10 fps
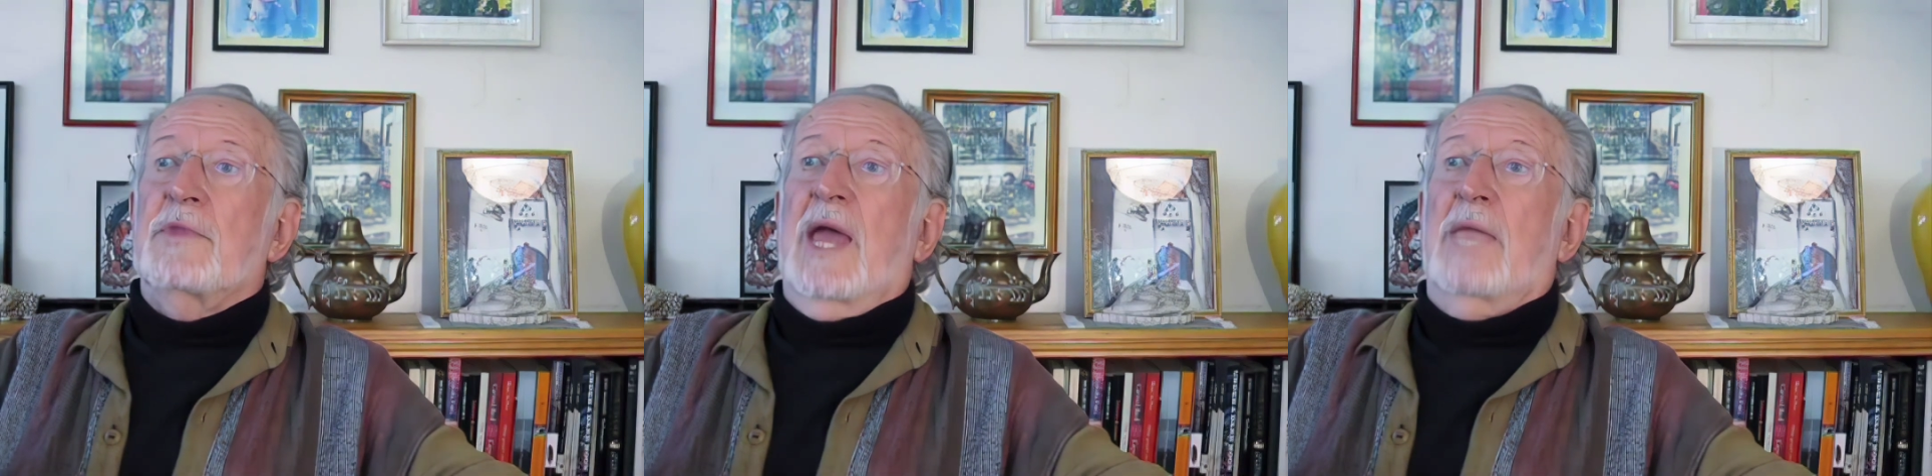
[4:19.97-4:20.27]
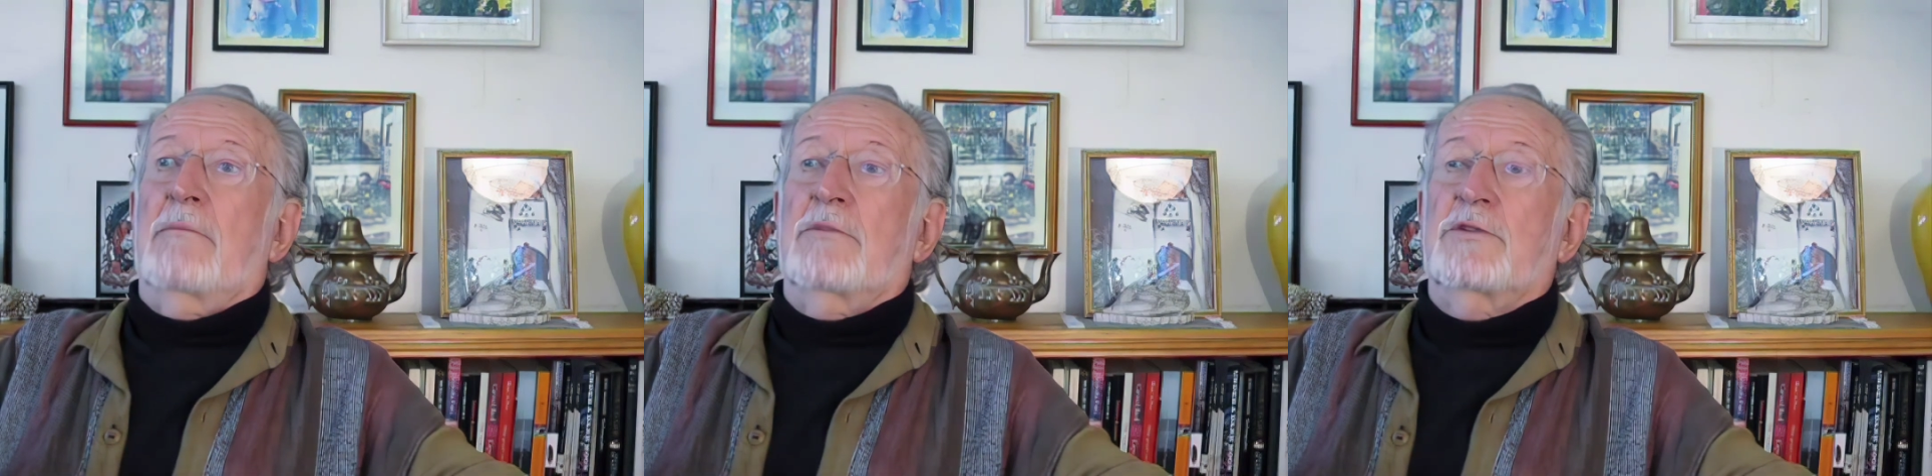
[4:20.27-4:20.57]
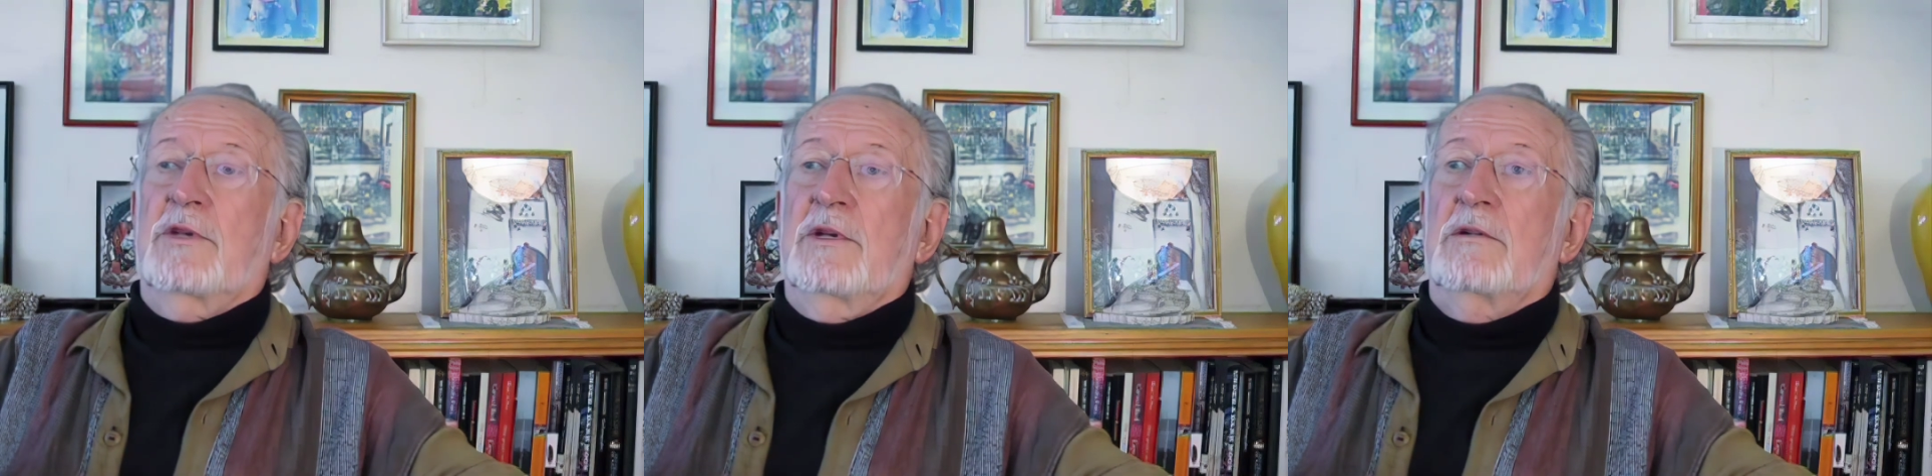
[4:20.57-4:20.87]

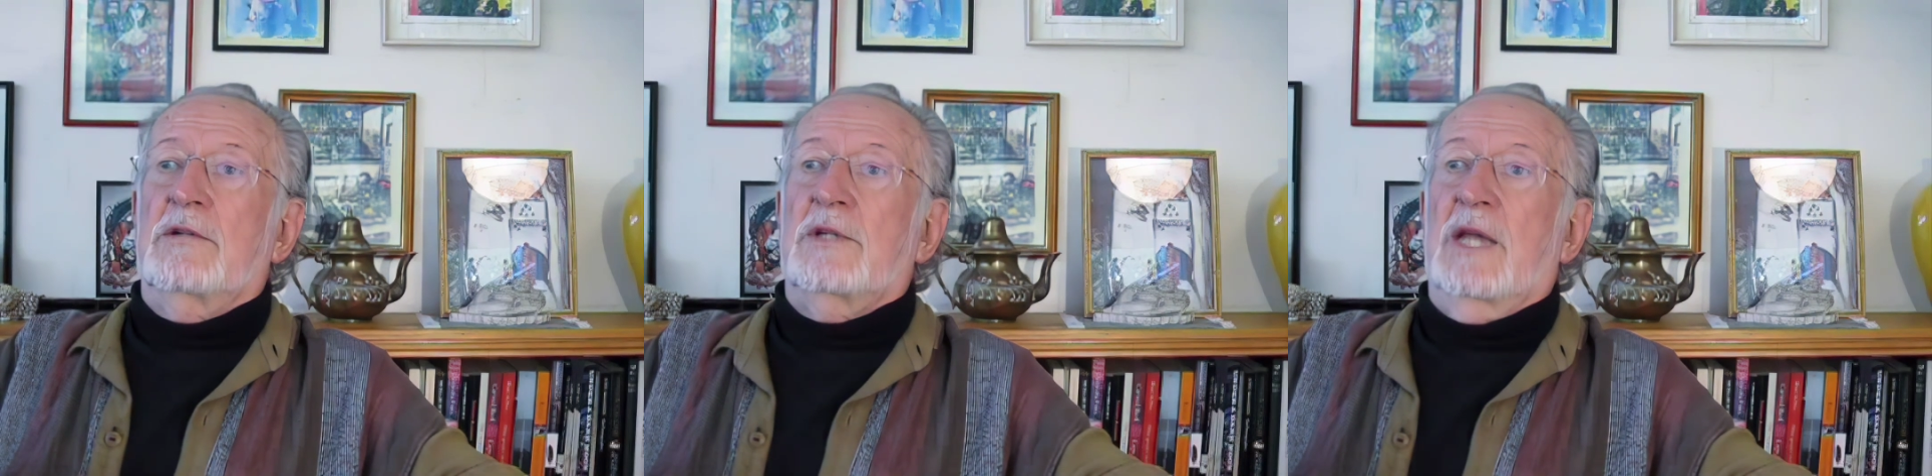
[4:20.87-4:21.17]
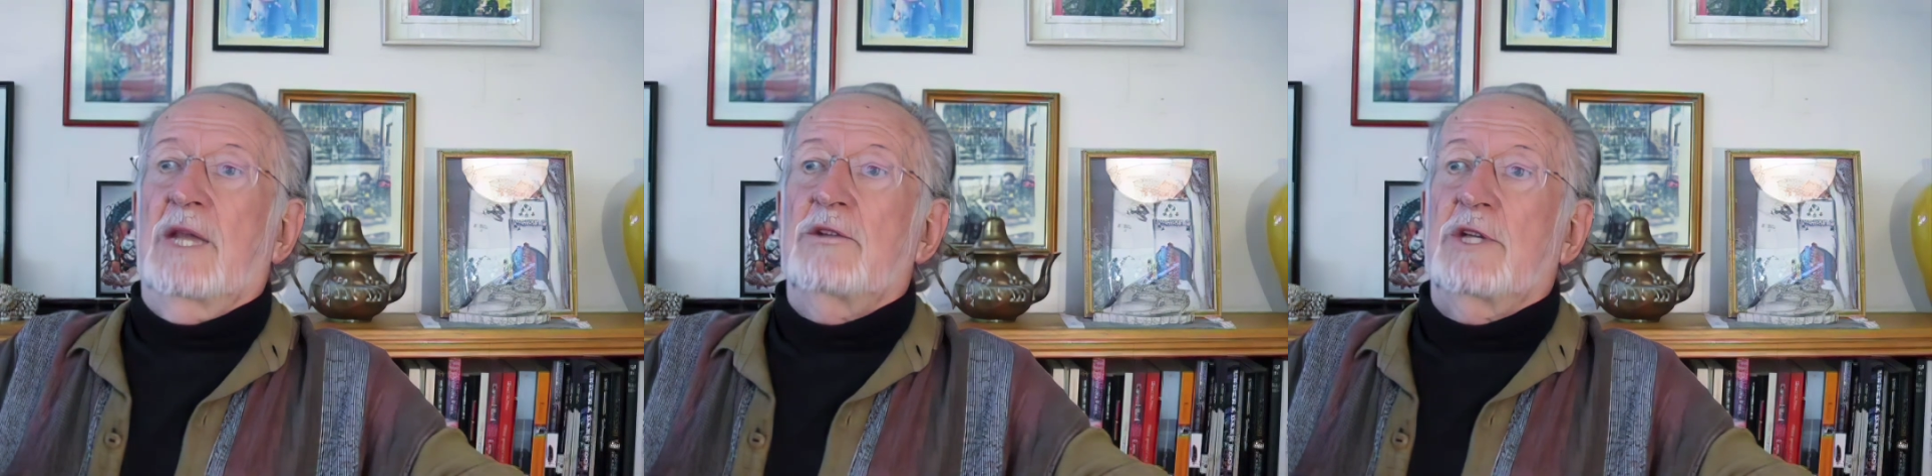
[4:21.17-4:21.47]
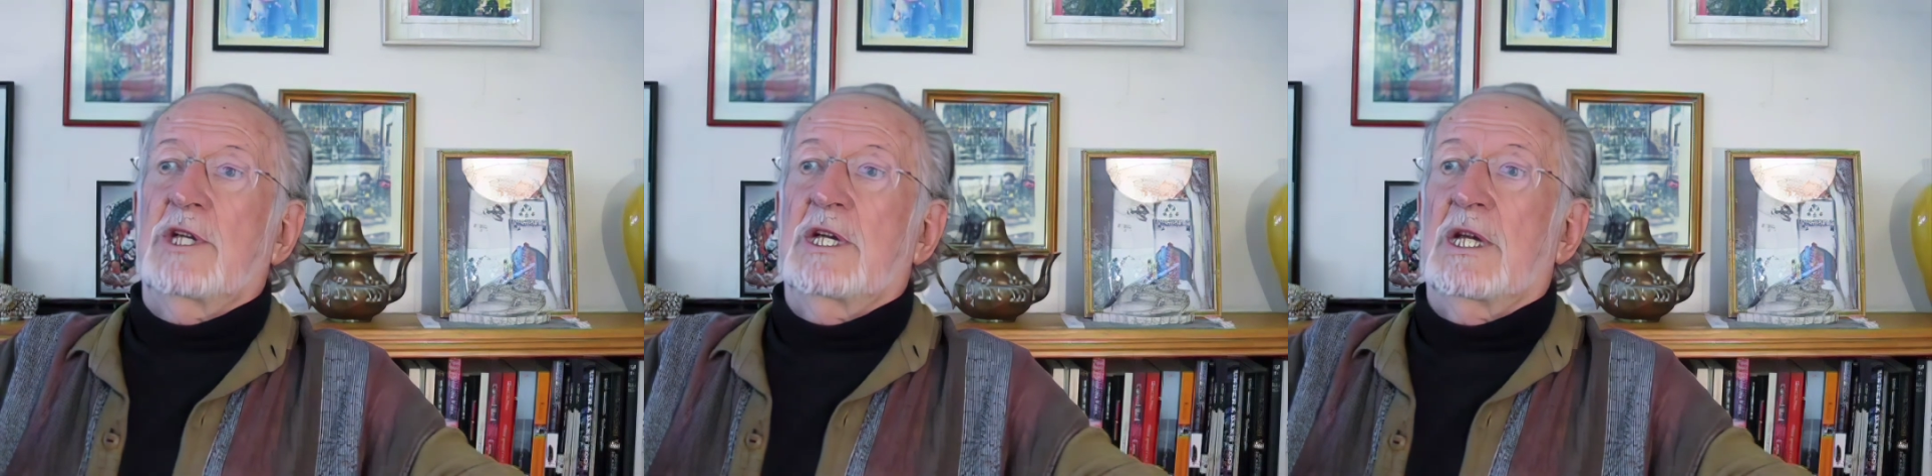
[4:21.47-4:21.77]
atmosphere of Tangier,